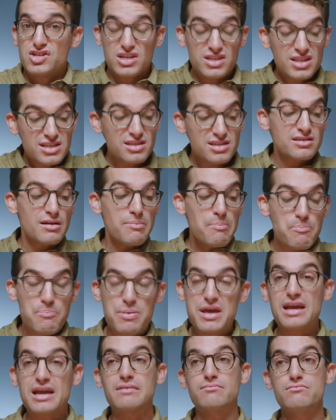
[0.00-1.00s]
And this is a
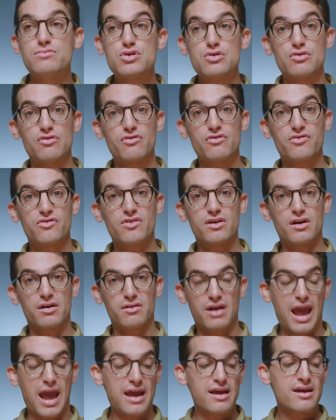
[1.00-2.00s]
big move,
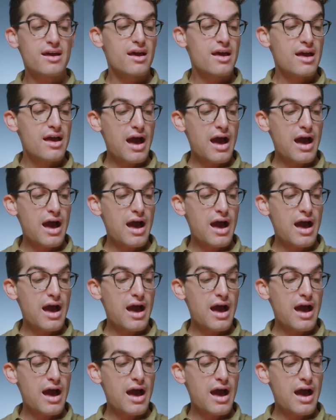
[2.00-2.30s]
okay?